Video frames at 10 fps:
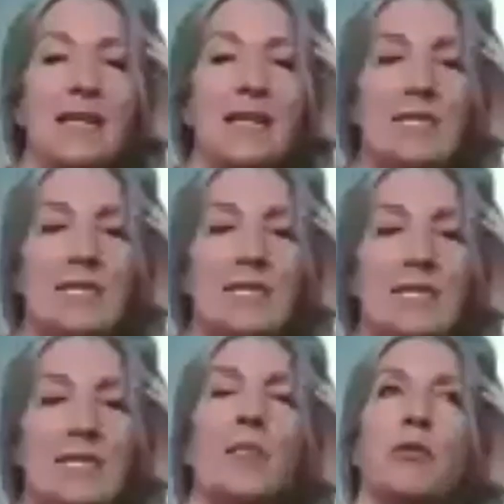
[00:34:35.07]
they did
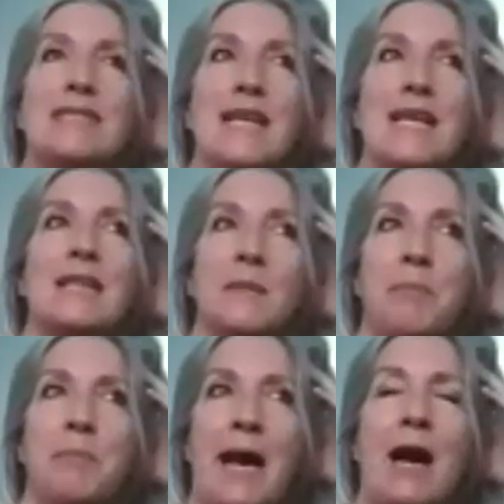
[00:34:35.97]
not present the
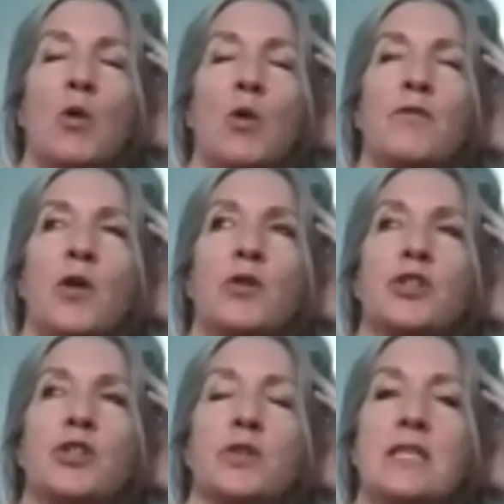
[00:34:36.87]
power of
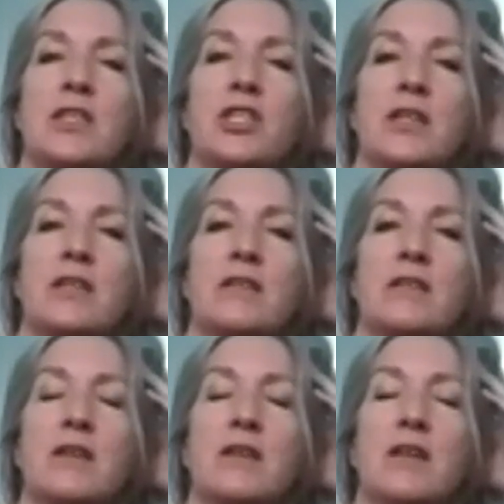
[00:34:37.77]
Osho's
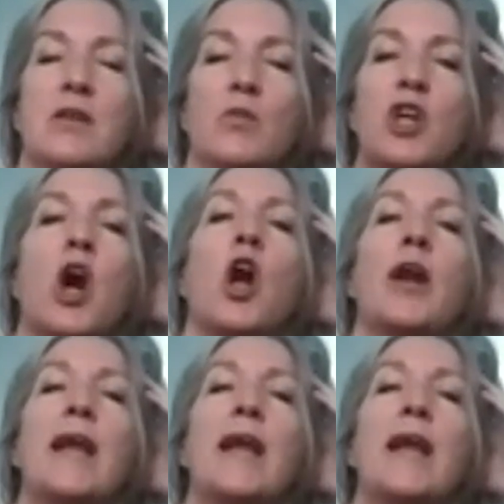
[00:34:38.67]
teachings, which are